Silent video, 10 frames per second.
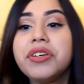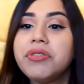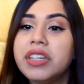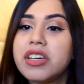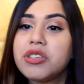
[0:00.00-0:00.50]

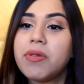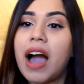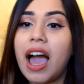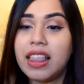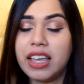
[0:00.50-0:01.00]
unique to a
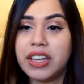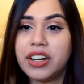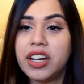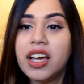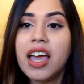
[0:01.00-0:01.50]

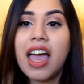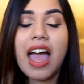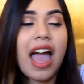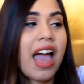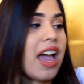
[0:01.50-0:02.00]
highlighter.
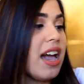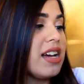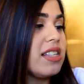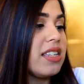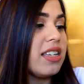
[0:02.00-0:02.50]

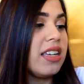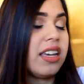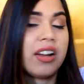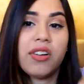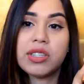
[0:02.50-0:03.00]
And
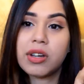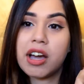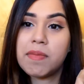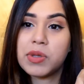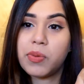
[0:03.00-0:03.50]
it also
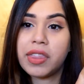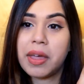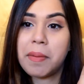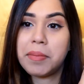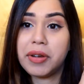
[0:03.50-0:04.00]
comes with
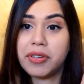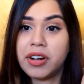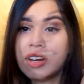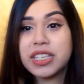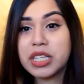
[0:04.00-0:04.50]
a
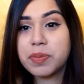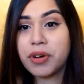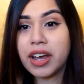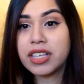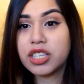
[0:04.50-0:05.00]
mirror. This is
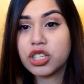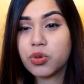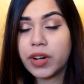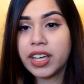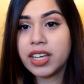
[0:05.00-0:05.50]
priced
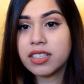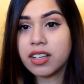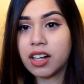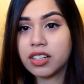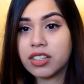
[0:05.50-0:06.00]

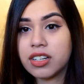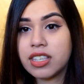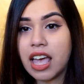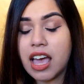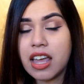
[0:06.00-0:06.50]

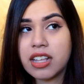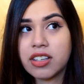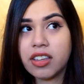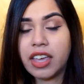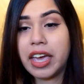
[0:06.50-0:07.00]
$28 and it's
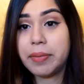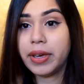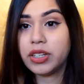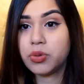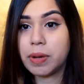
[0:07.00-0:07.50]
on the
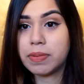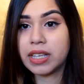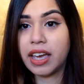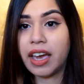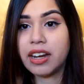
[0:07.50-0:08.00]
ABH
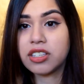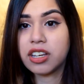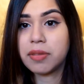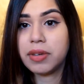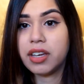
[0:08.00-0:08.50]
website, and it's
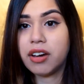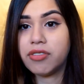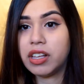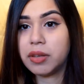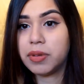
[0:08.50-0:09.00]
going to be
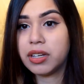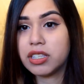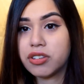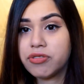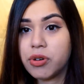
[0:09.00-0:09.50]
available in
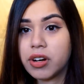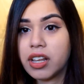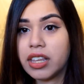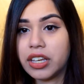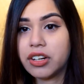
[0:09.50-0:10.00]
Sephora
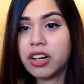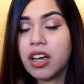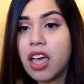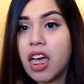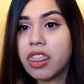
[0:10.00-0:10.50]
later
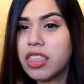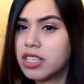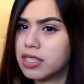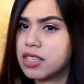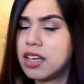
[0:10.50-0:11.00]

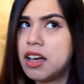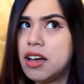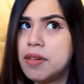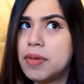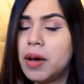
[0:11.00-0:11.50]
this
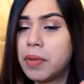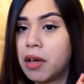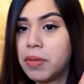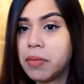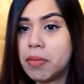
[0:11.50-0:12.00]

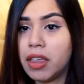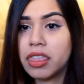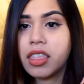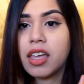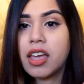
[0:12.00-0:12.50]
upcoming
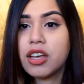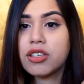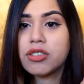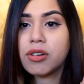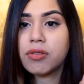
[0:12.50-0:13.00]
month.
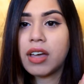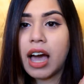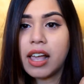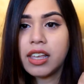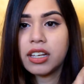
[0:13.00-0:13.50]
So the
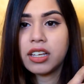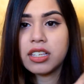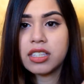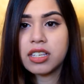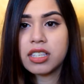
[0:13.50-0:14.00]
highlight
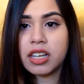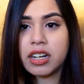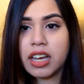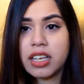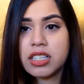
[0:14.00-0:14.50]
is this
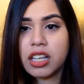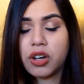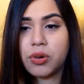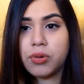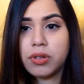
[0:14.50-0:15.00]
nice,
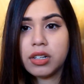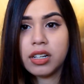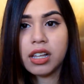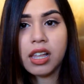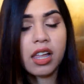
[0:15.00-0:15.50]
cool,